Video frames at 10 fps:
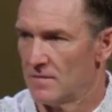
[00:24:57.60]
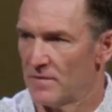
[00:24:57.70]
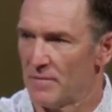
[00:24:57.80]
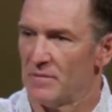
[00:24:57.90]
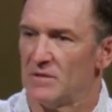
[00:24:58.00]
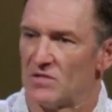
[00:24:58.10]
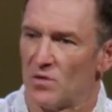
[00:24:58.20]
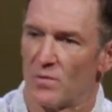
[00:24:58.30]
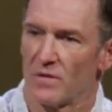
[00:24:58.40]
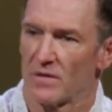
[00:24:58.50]
Let me be
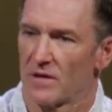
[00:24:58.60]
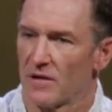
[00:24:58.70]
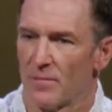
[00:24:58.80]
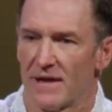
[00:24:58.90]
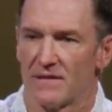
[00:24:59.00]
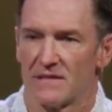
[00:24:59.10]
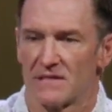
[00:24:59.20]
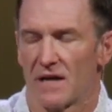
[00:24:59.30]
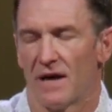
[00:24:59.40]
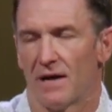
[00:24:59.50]
super clear about
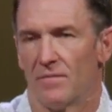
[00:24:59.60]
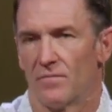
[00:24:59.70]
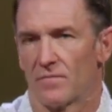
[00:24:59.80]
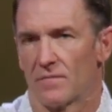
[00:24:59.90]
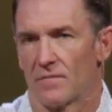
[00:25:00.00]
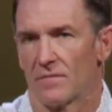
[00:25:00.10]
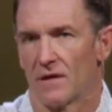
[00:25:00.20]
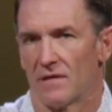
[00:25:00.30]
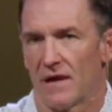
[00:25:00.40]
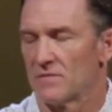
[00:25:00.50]
this.
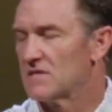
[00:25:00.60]
That